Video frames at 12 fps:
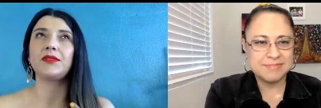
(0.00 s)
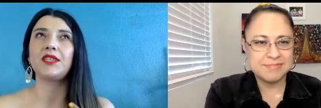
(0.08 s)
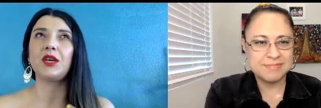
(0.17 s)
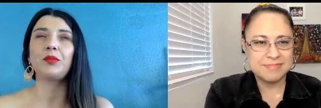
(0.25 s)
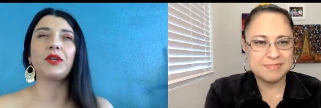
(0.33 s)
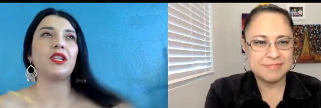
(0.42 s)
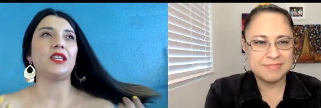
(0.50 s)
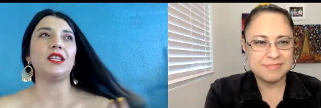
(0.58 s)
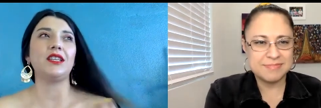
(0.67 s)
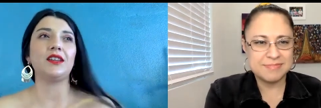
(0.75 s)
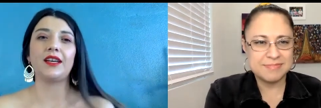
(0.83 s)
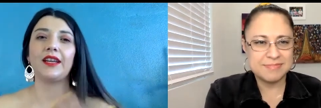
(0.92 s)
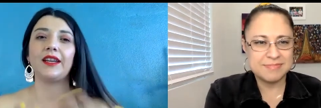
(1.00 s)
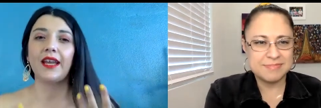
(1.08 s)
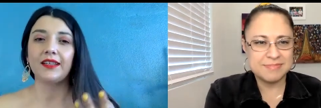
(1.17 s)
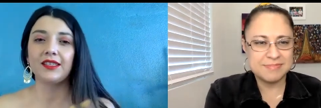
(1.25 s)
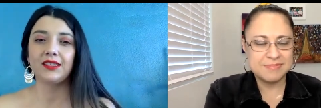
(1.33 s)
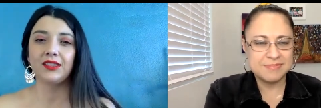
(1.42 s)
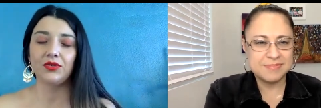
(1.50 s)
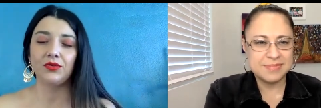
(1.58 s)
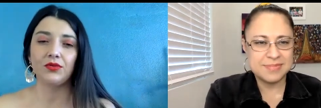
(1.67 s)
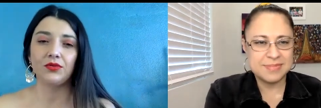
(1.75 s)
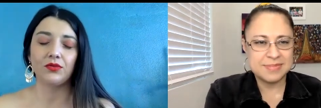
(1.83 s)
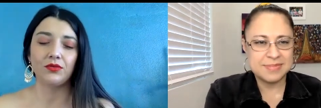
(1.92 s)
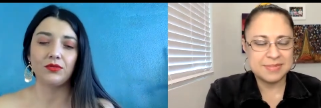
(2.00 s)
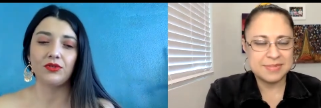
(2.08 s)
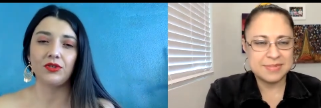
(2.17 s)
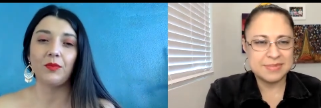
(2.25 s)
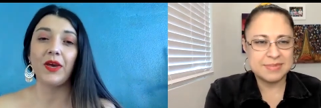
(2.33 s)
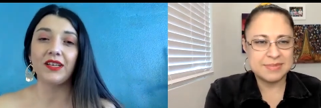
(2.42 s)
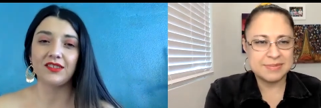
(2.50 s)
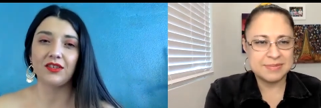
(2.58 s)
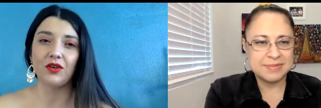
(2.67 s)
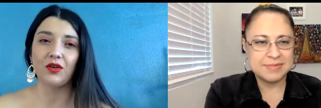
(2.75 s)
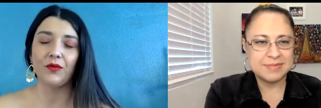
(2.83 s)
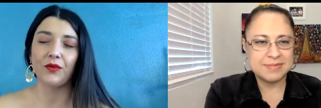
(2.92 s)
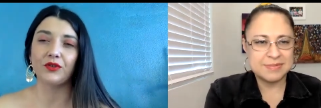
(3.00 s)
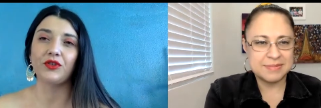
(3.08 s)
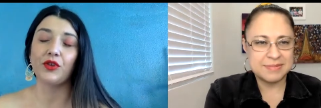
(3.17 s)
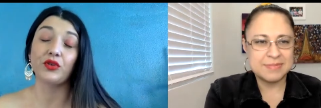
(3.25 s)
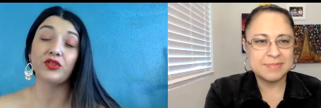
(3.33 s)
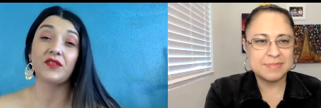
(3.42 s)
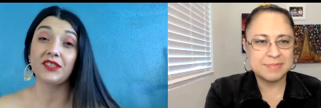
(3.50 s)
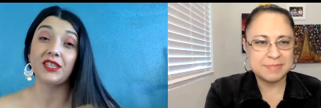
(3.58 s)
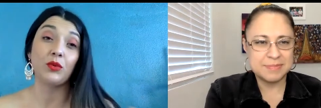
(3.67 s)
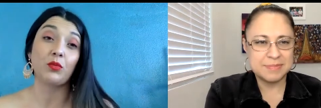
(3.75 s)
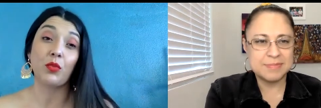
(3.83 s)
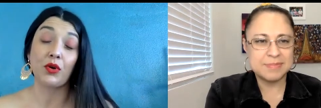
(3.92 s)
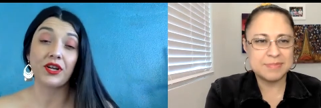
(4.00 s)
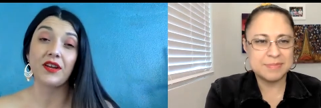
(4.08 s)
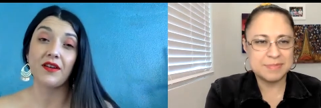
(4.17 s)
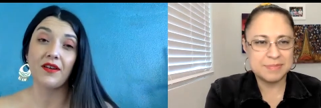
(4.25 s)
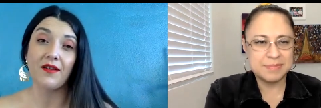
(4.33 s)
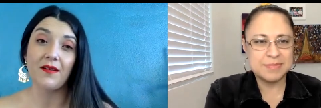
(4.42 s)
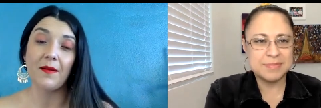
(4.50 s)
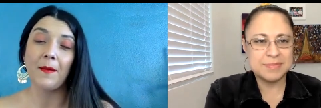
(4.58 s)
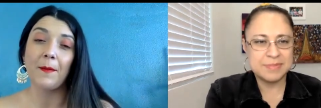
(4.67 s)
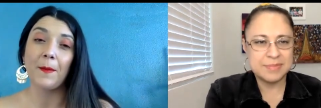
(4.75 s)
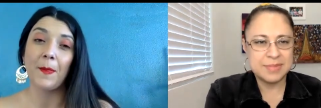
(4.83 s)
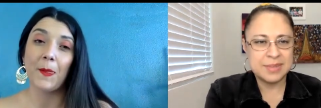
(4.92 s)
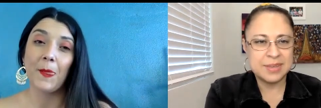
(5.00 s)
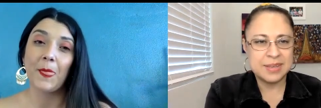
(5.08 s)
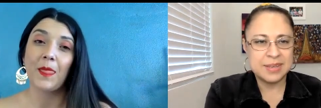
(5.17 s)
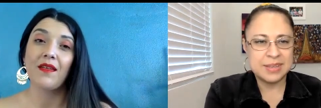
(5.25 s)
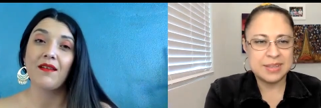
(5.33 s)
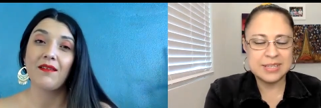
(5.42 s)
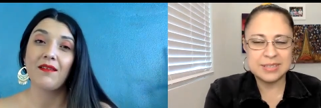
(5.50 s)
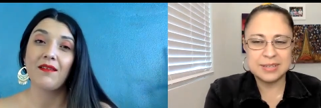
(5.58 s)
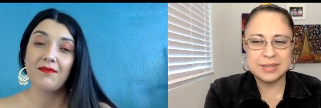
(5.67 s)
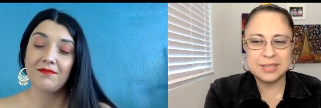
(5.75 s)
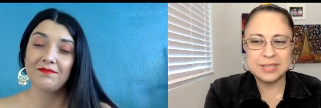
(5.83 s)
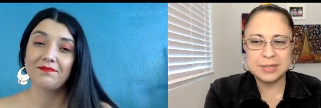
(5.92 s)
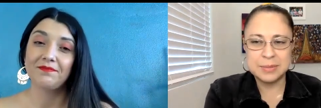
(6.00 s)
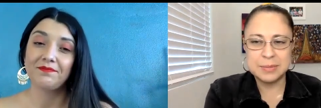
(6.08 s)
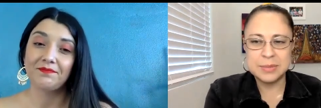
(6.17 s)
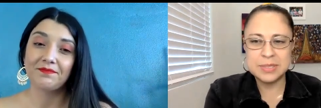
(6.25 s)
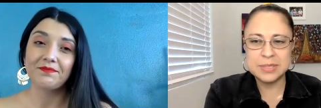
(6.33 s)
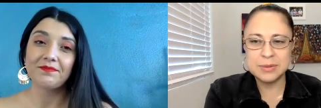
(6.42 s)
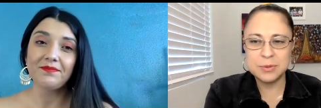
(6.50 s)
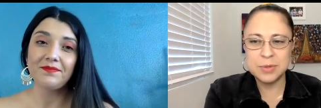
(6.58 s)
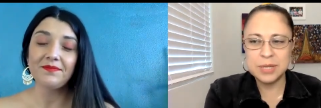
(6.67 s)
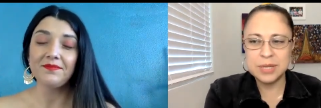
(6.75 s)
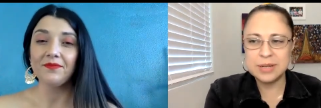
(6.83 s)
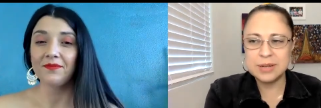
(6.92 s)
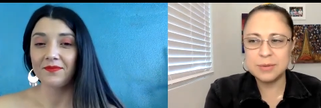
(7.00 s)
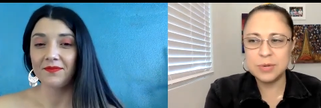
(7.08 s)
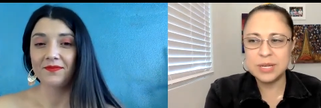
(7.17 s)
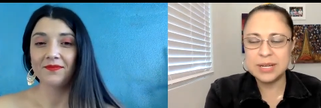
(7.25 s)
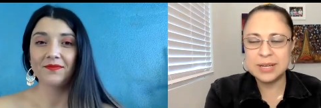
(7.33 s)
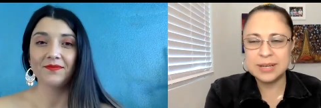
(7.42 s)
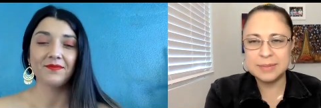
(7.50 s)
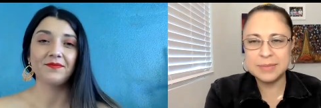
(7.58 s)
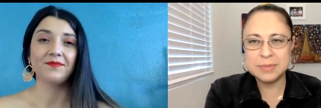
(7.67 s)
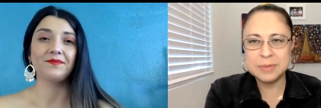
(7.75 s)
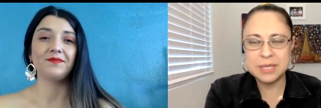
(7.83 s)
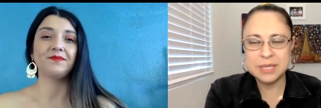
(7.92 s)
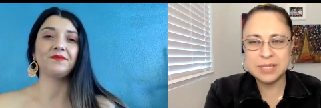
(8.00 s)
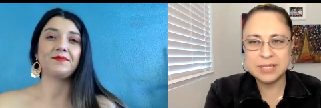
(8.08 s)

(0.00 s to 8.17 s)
Speaker 1: the ability to connect us to to Mexico for those of us that were born here.
Speaker 2: That's awesome. So what what um speaking